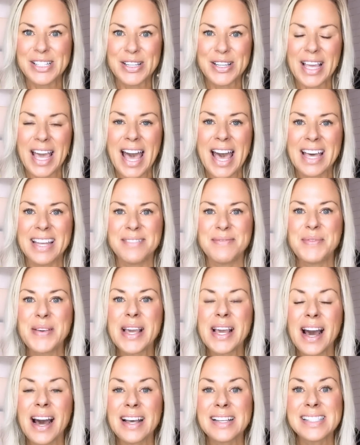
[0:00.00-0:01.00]
you can,
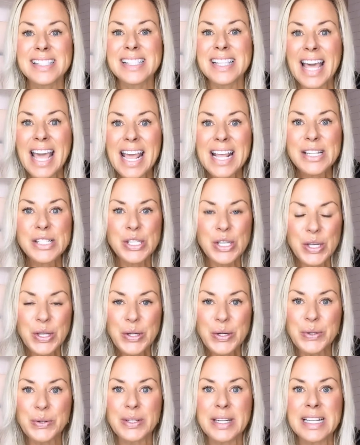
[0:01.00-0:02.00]
because they
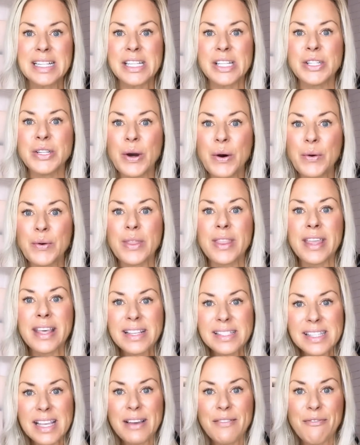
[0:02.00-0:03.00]
too need to know
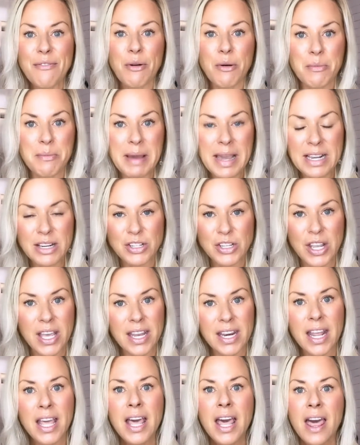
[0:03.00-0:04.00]
this
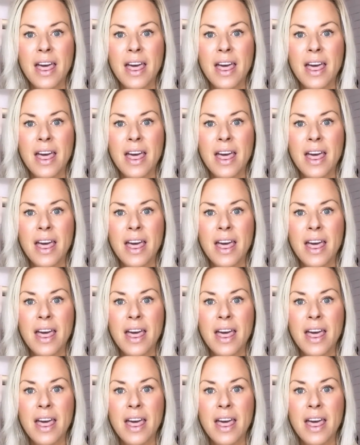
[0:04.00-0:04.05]
information.